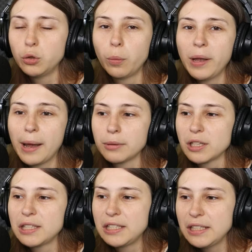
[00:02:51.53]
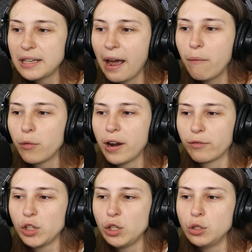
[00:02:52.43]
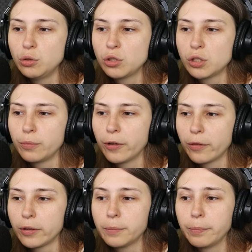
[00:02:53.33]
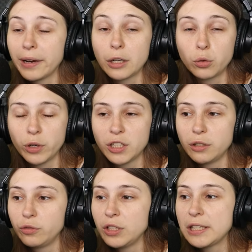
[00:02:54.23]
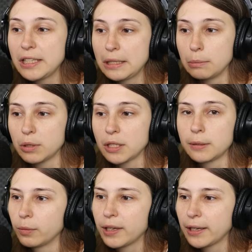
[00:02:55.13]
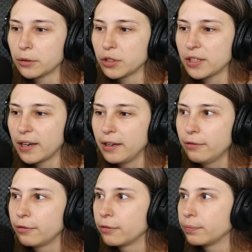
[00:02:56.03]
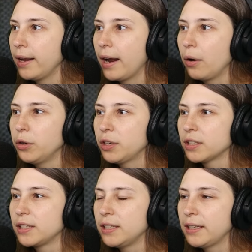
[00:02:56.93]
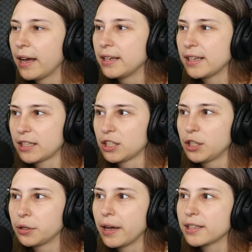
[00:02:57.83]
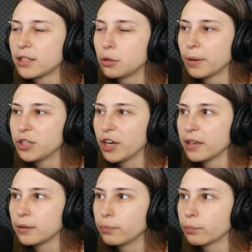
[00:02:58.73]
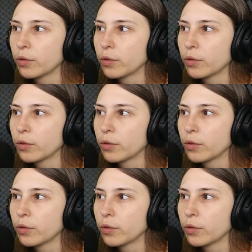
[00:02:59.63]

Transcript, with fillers: You'll be able to see them whenever you use one of the Better Twitch TV teams. We click on save and now you can see that it's actually connecting to my chat.